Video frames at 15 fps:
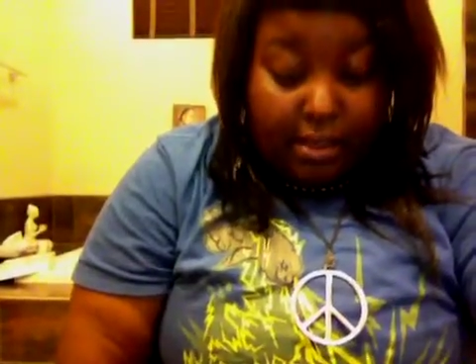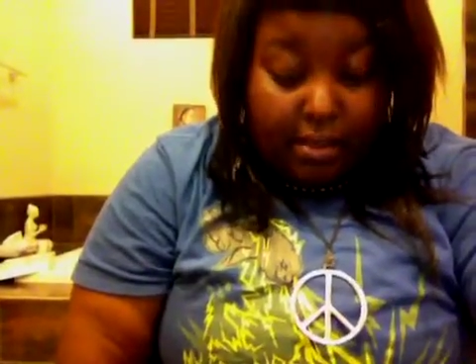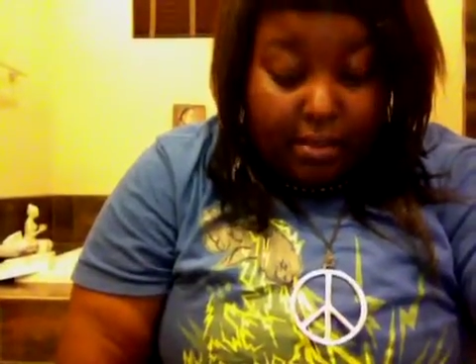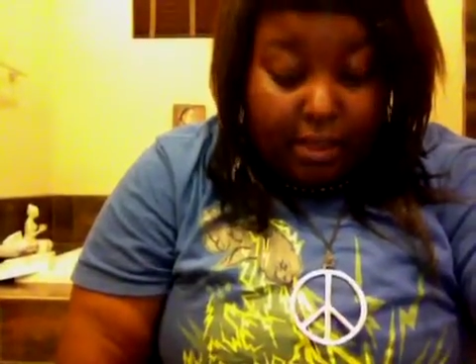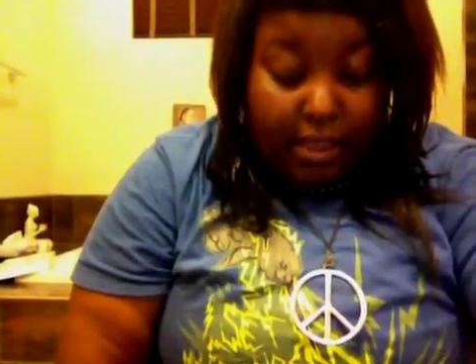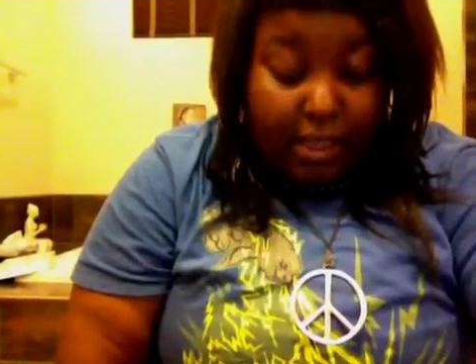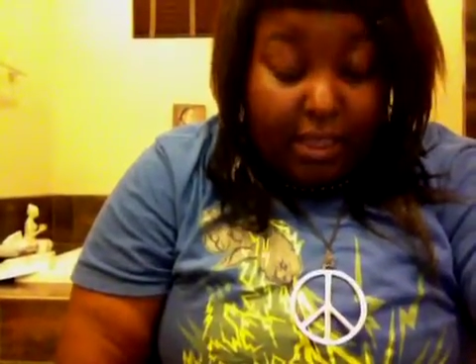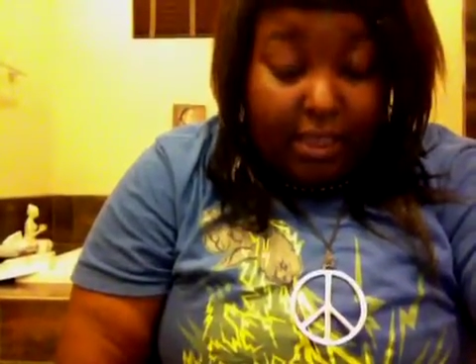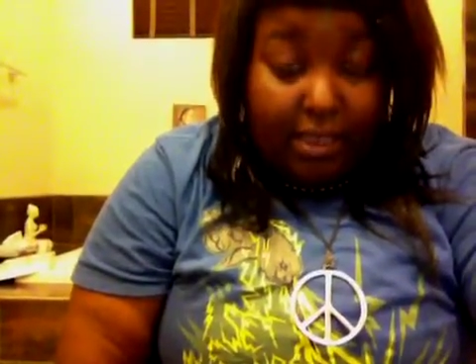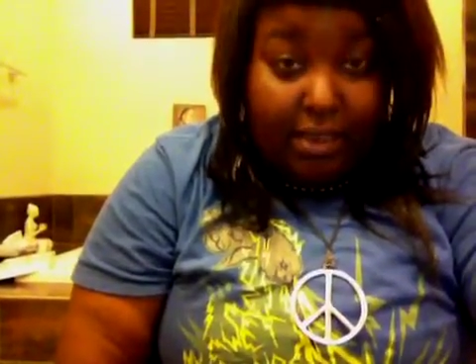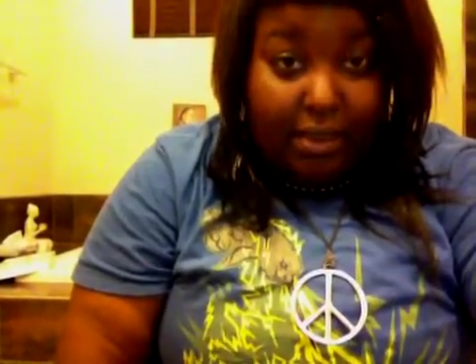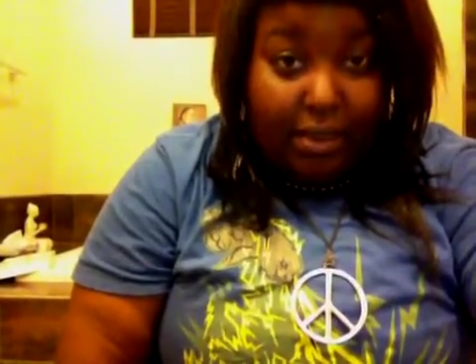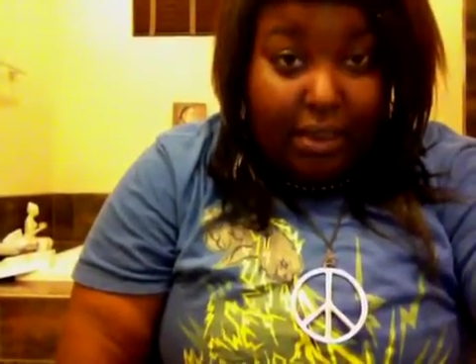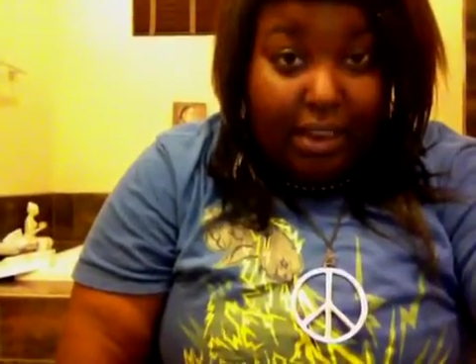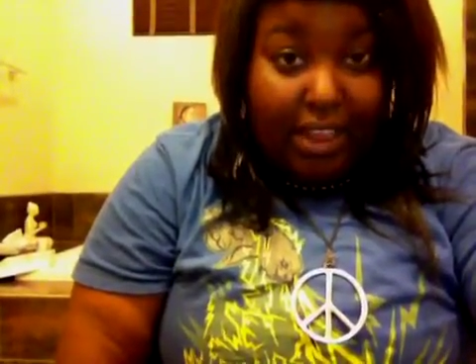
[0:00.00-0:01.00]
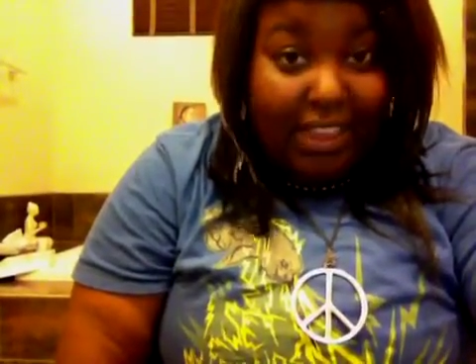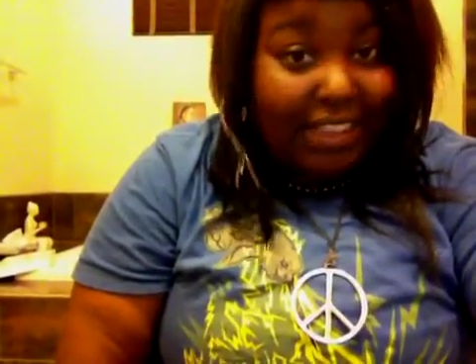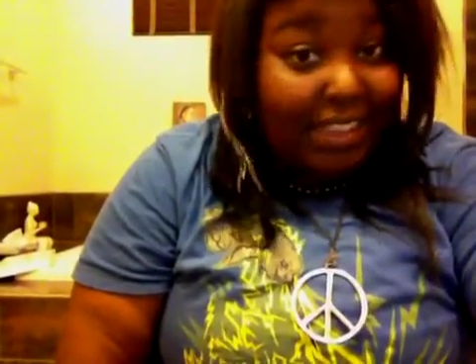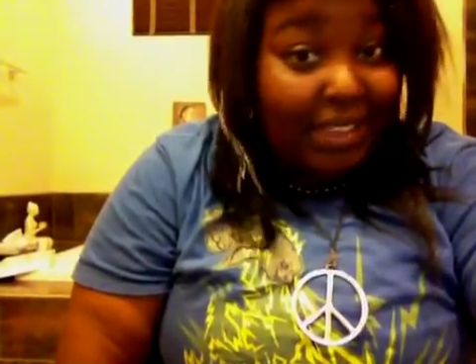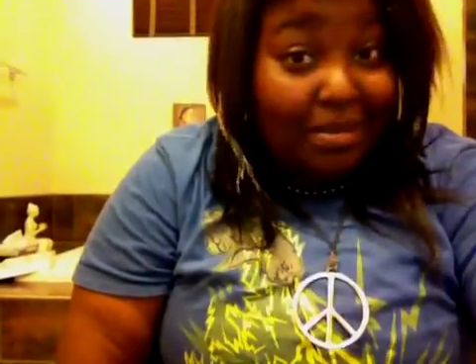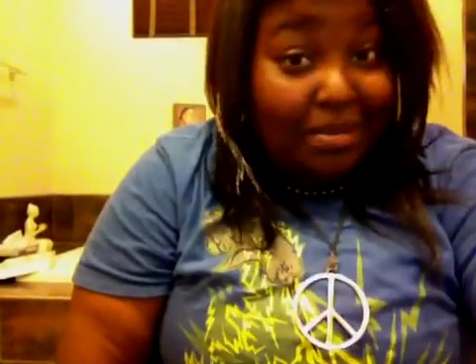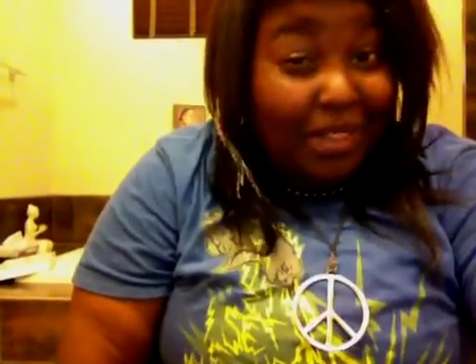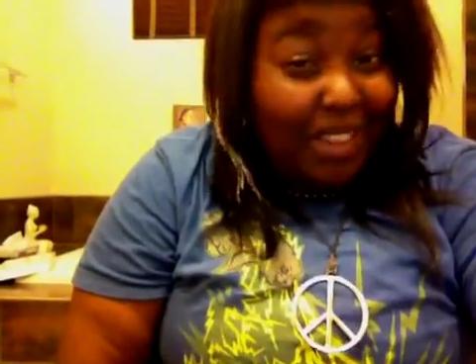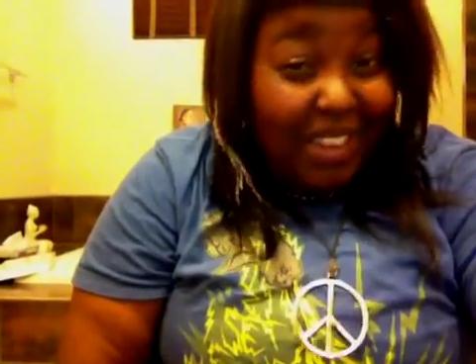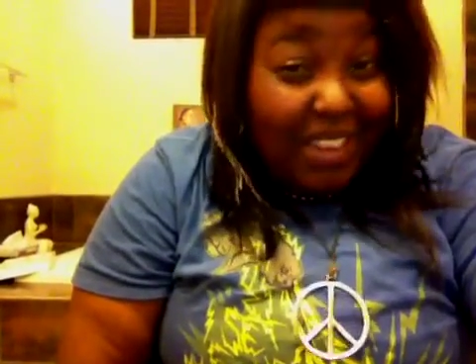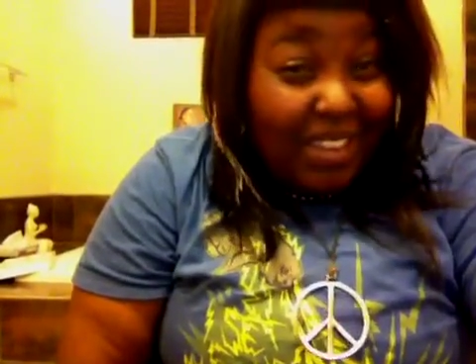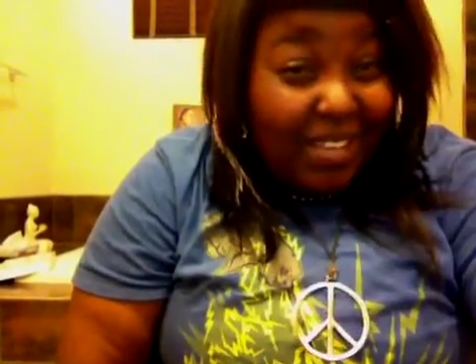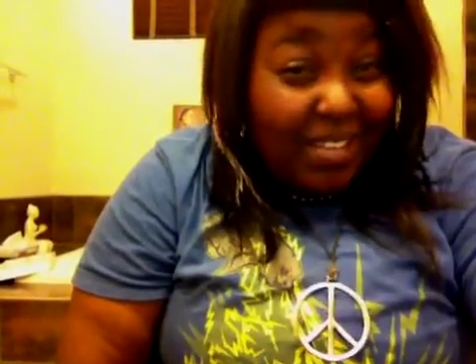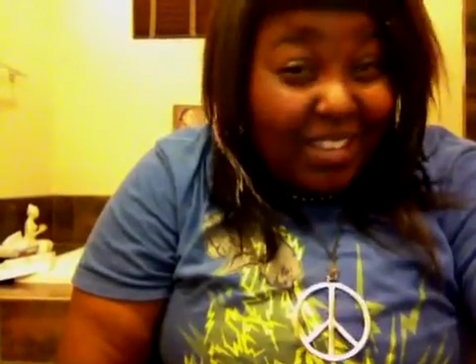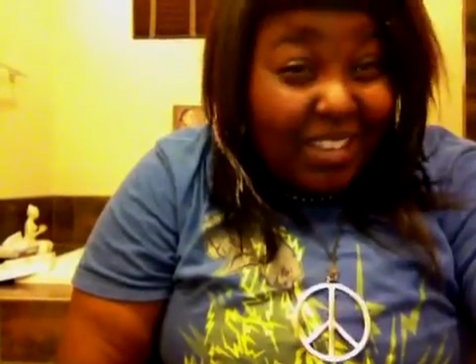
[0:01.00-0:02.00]
make it nice and
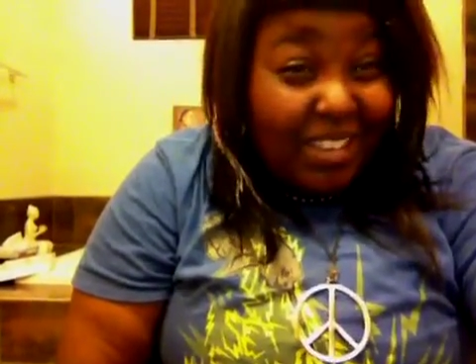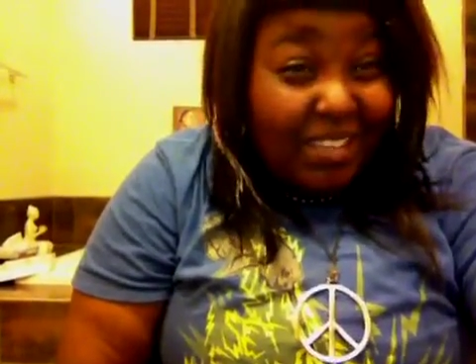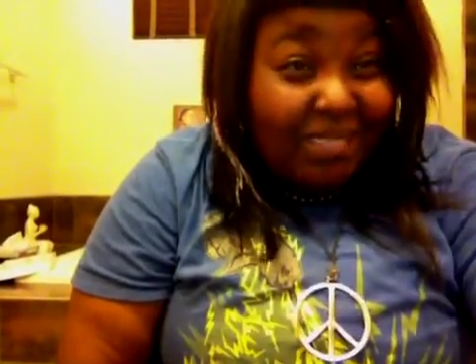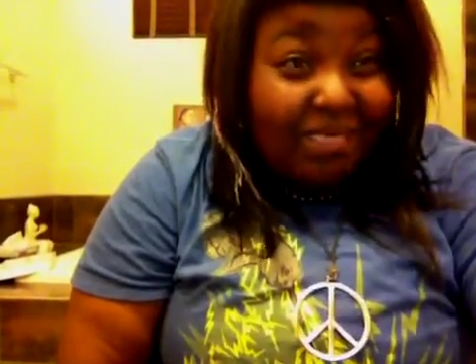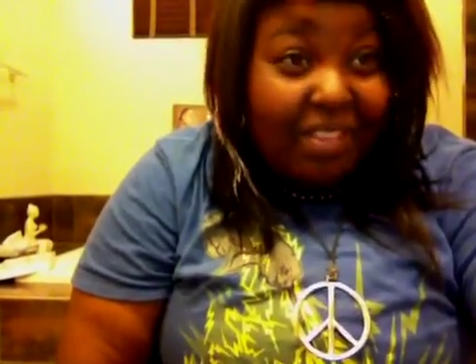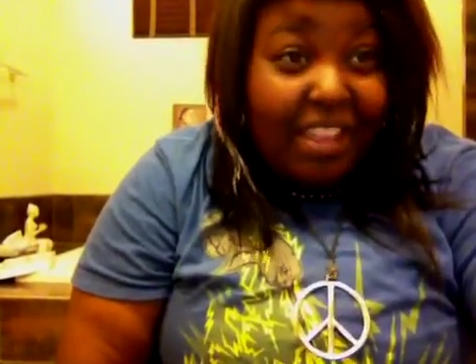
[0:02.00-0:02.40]
mediocre,